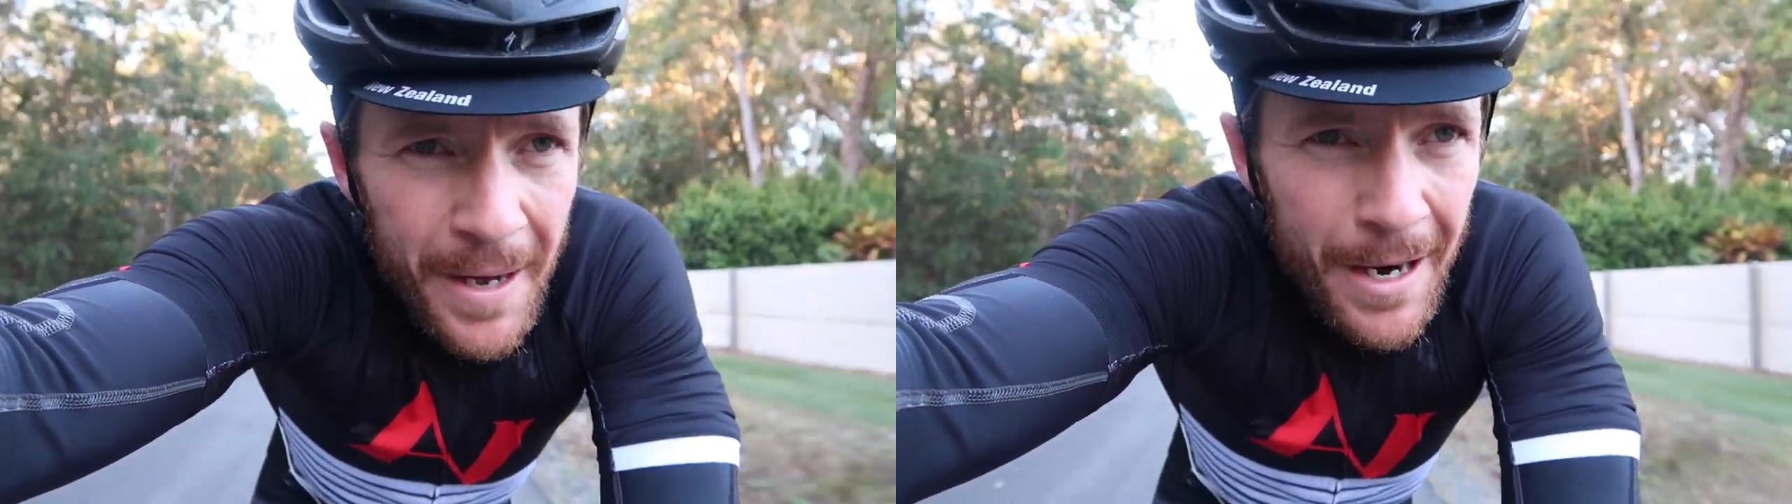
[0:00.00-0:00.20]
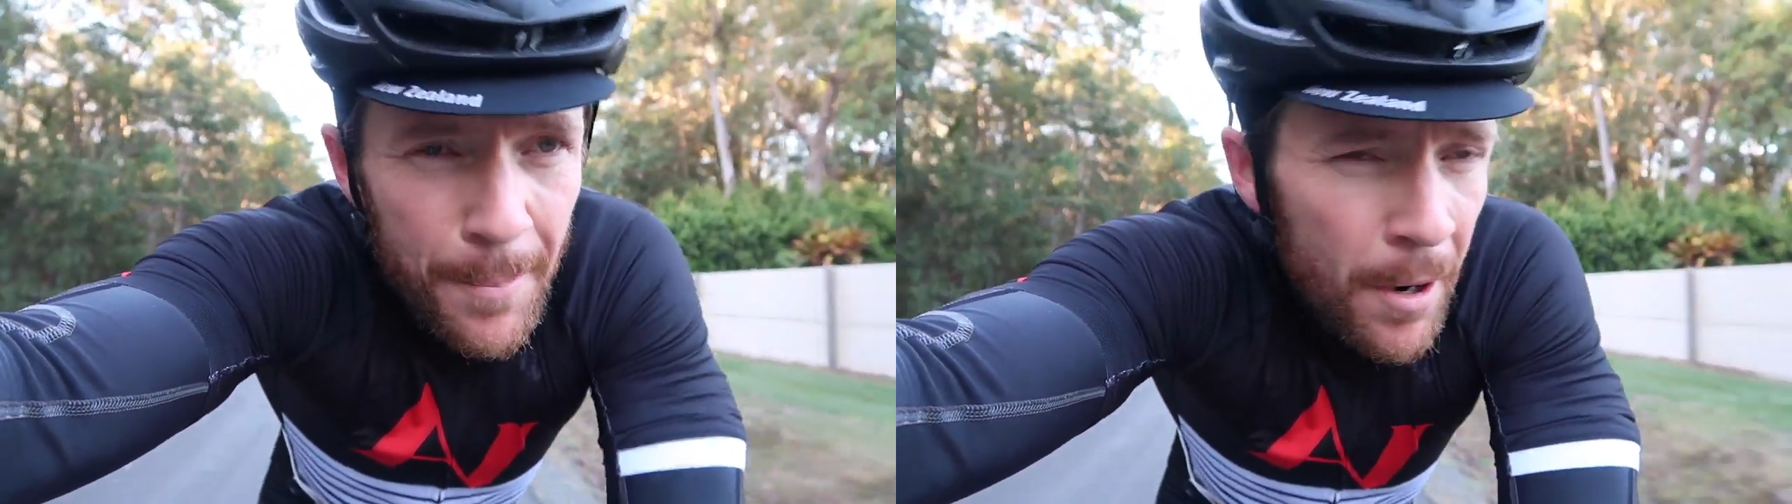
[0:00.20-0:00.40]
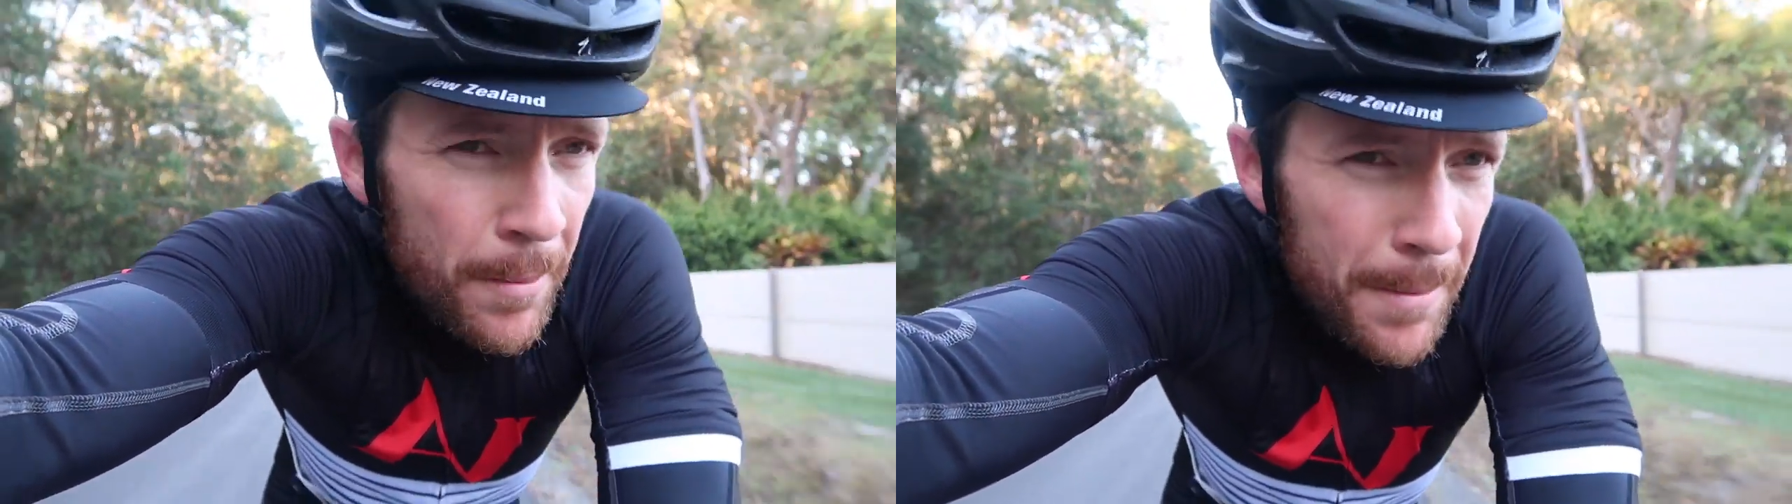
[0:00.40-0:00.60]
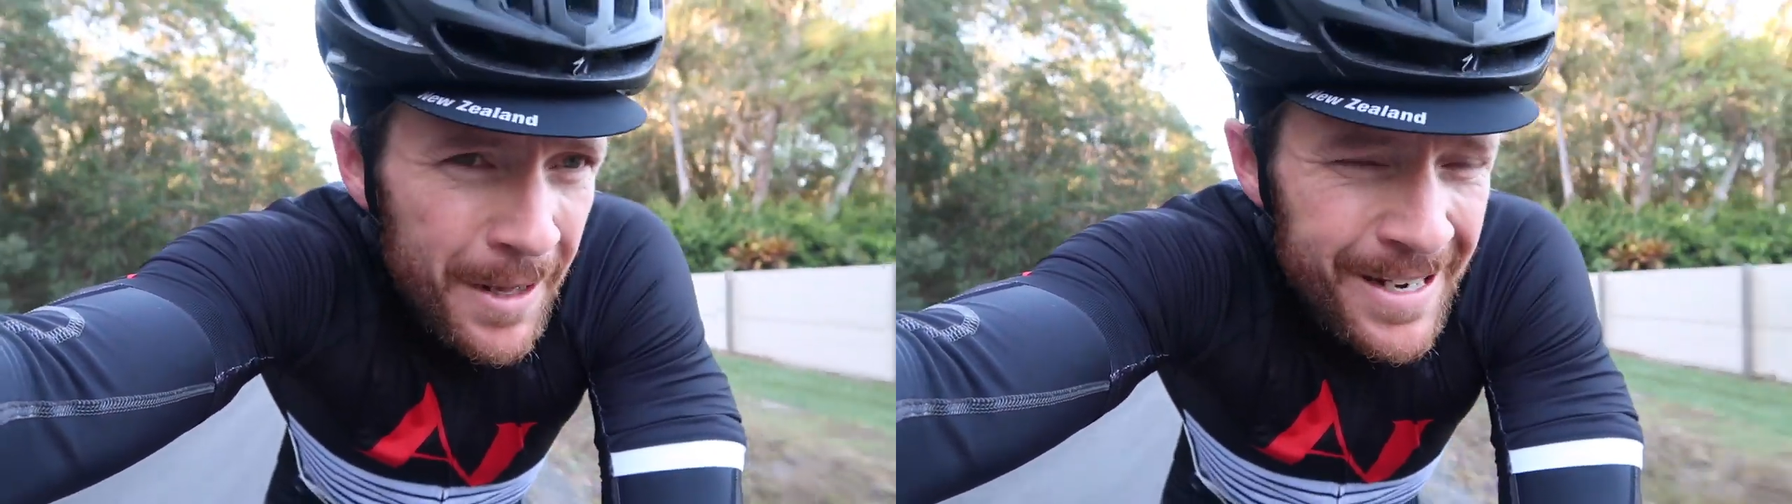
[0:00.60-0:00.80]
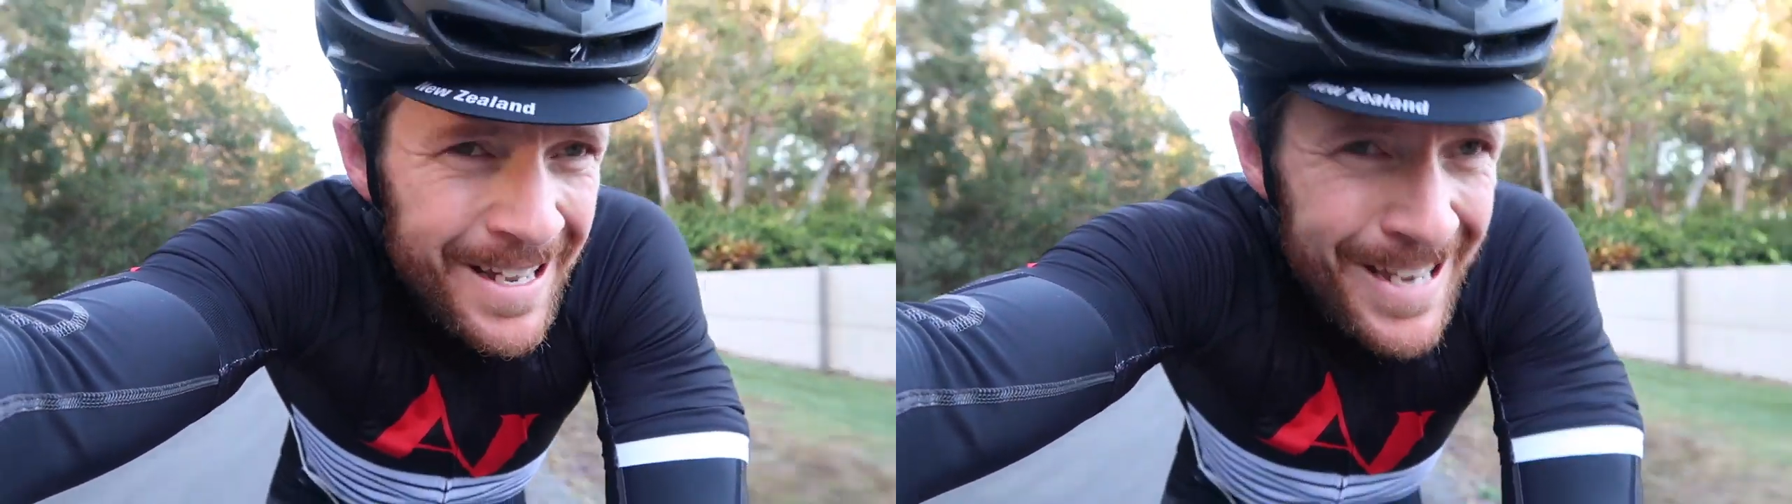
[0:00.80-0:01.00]
and I
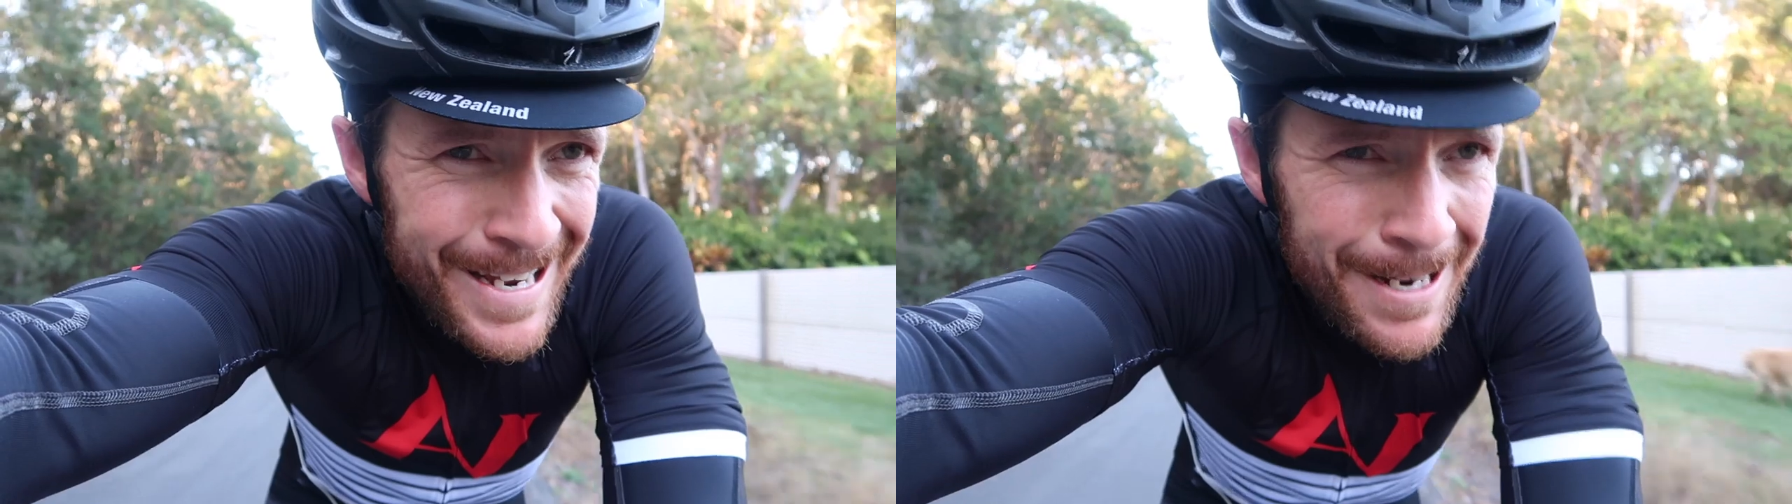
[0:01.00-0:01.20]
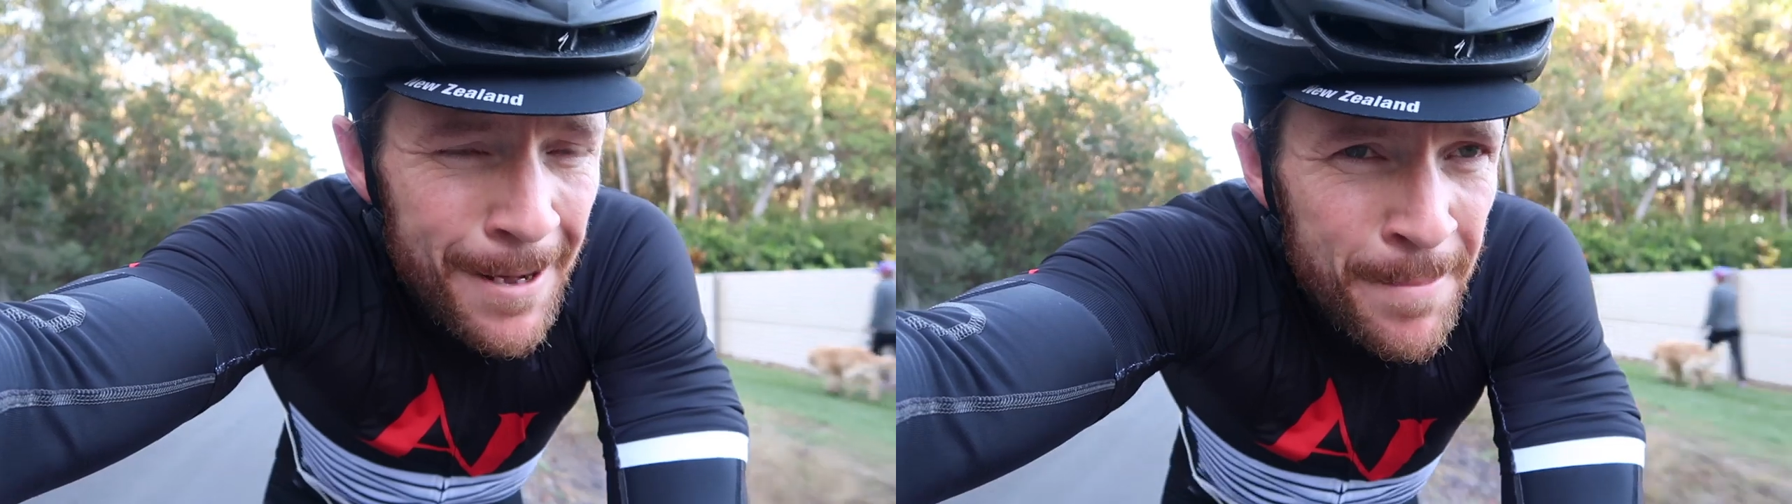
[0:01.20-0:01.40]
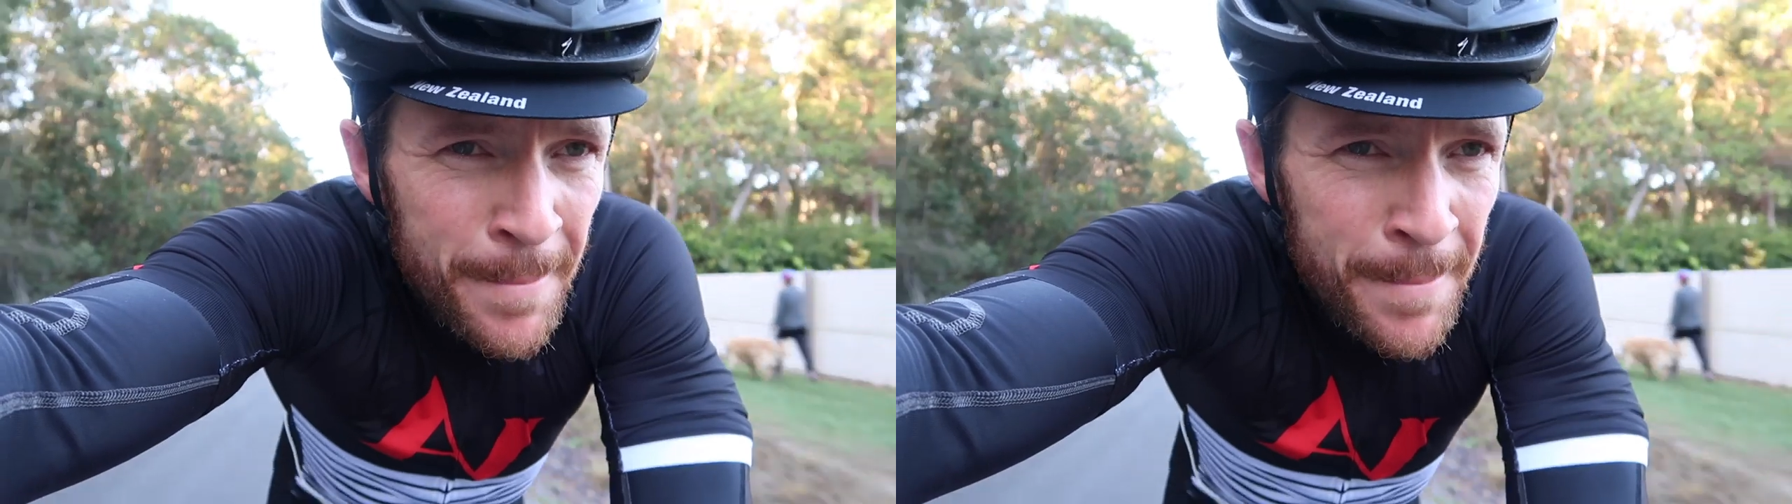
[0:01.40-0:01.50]
probably need